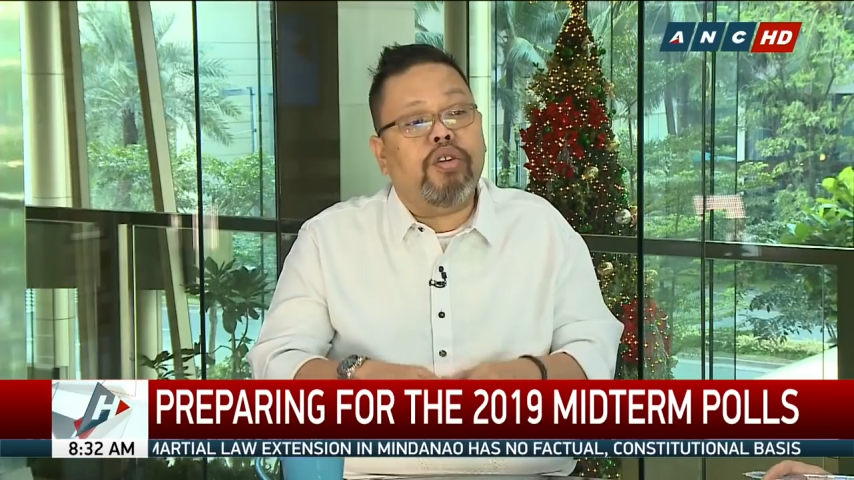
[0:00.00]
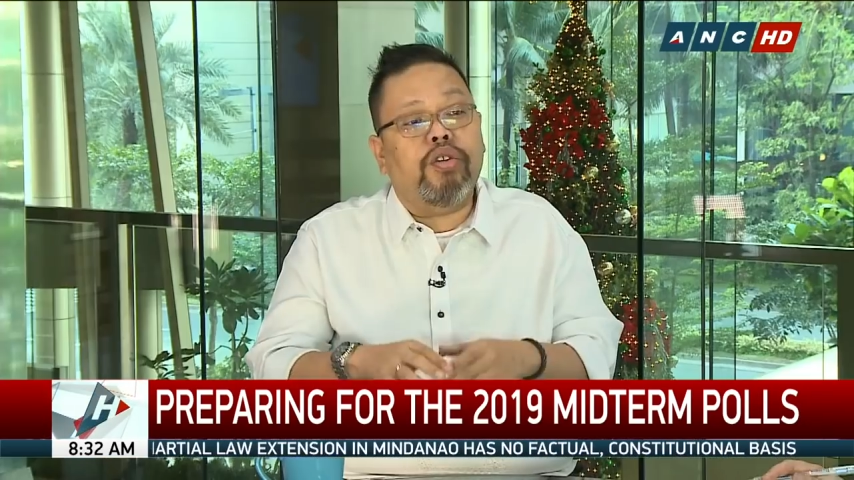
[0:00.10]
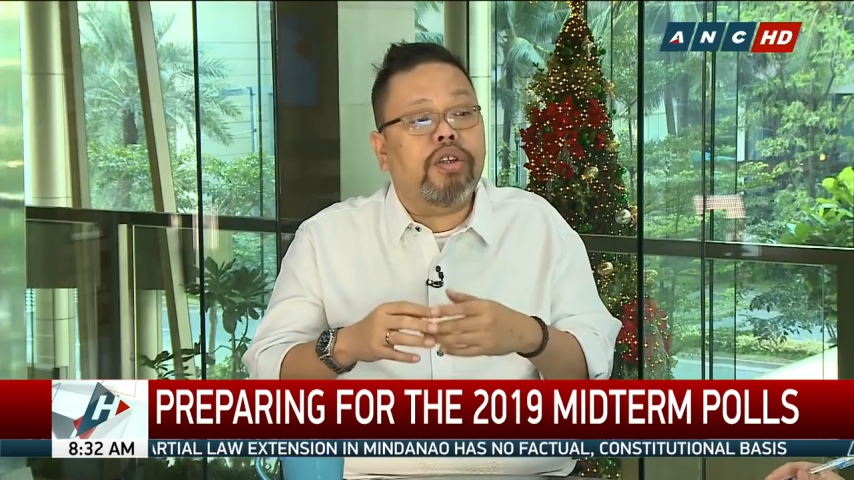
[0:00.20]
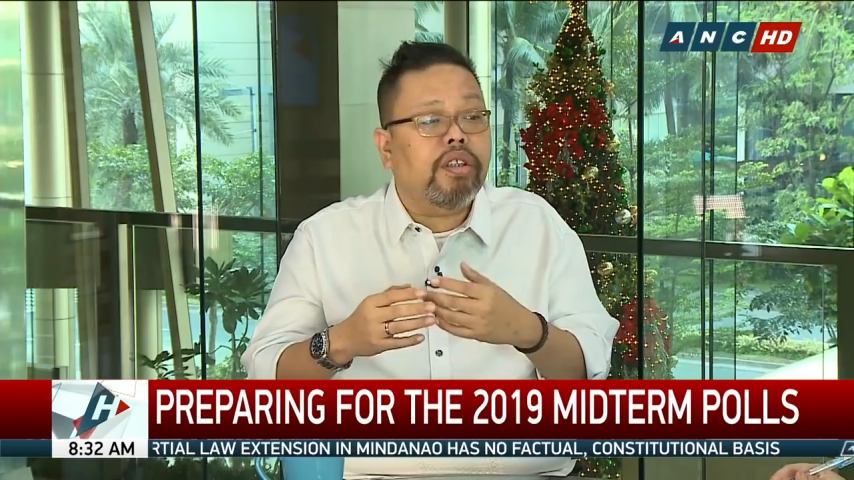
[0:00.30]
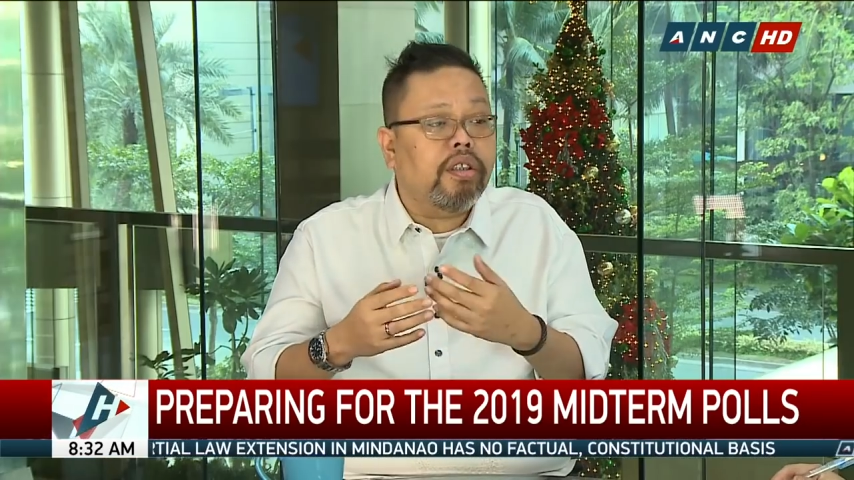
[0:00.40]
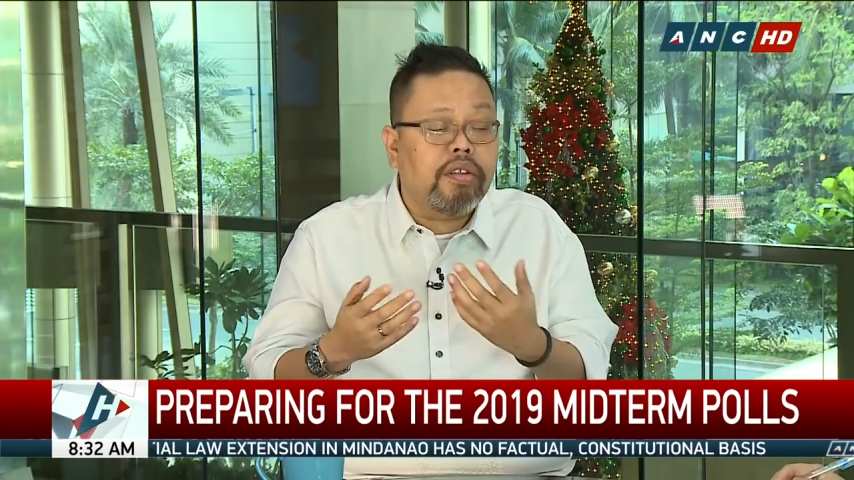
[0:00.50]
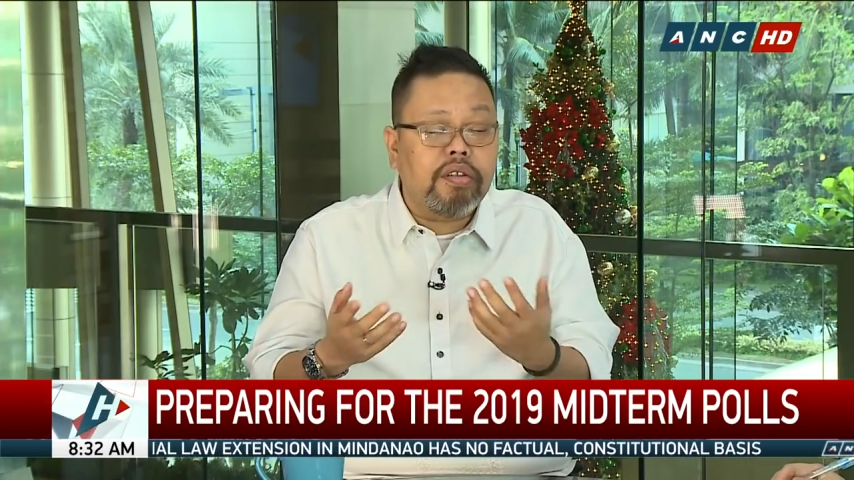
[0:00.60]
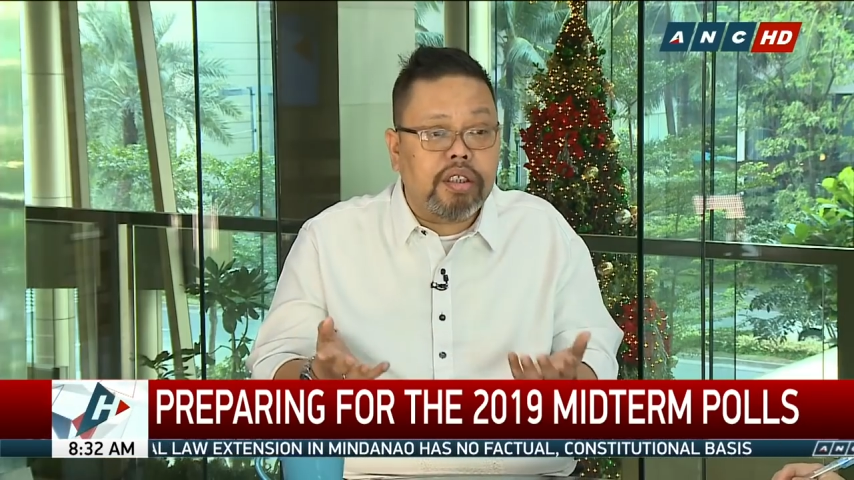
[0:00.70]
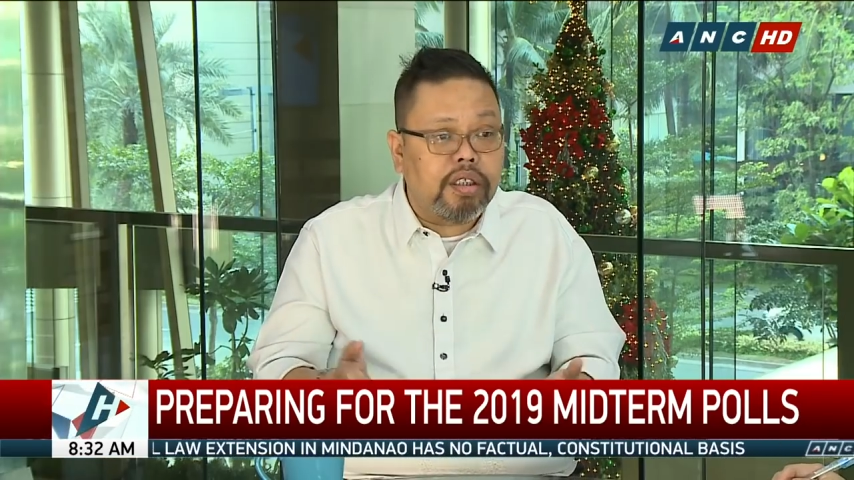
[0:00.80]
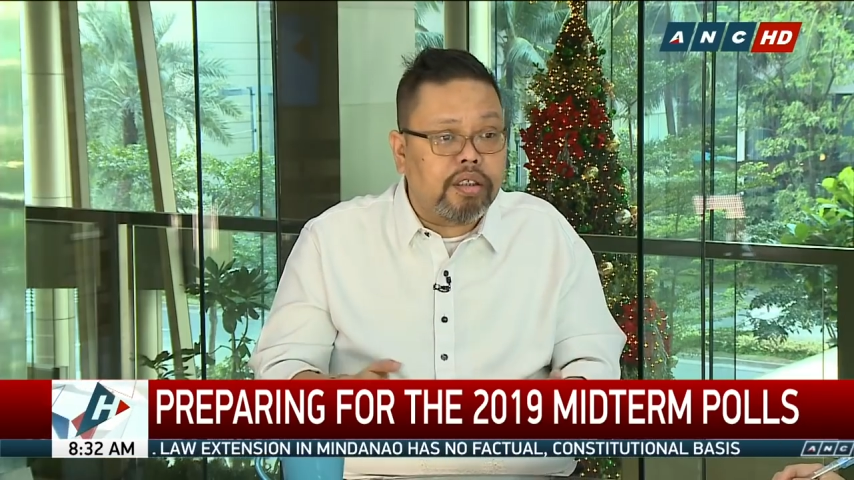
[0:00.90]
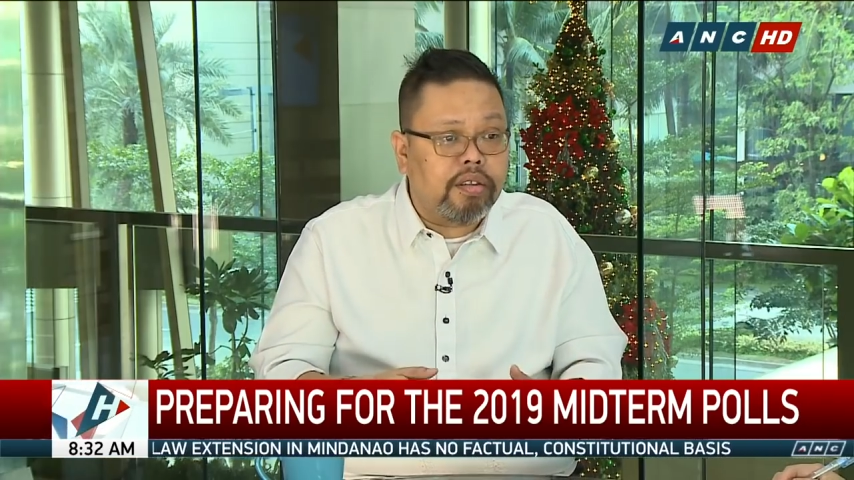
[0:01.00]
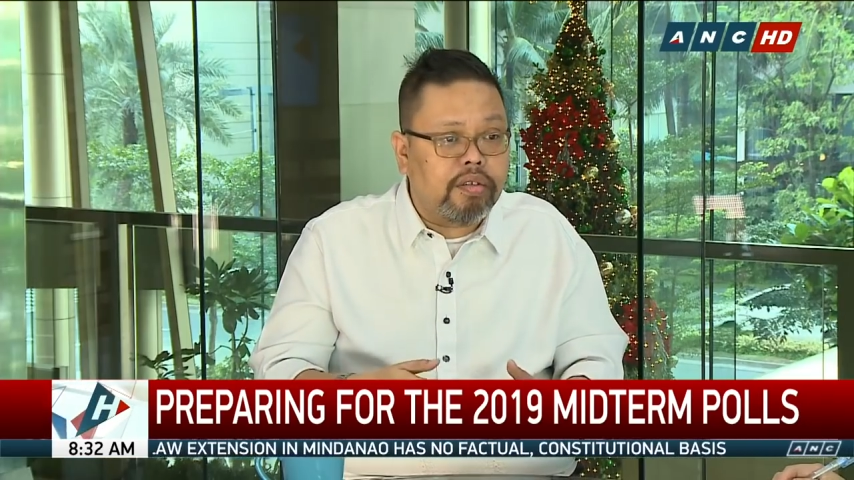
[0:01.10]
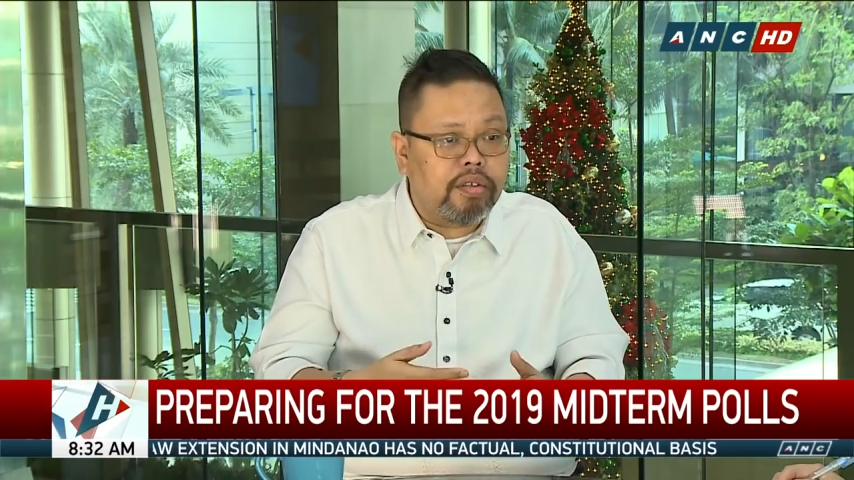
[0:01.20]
or uh,